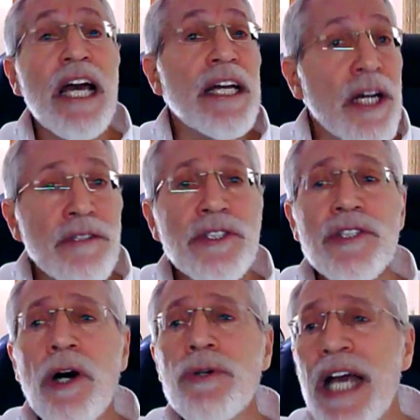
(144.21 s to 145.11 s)
and
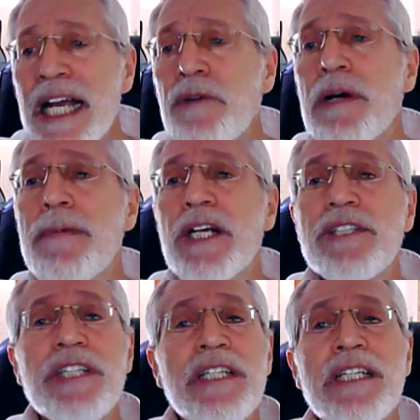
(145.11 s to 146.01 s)
undersold anyway
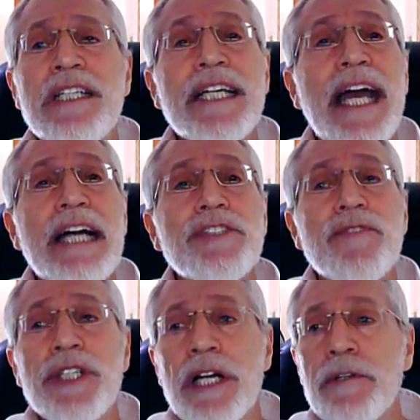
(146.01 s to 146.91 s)
because he needed the cash
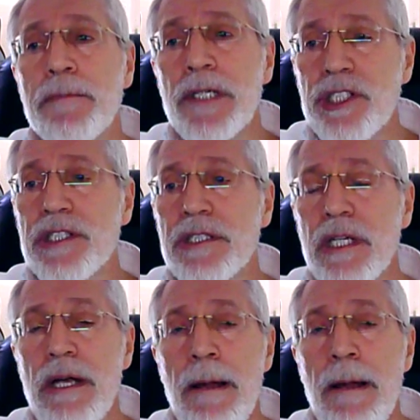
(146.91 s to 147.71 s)
for another purchase.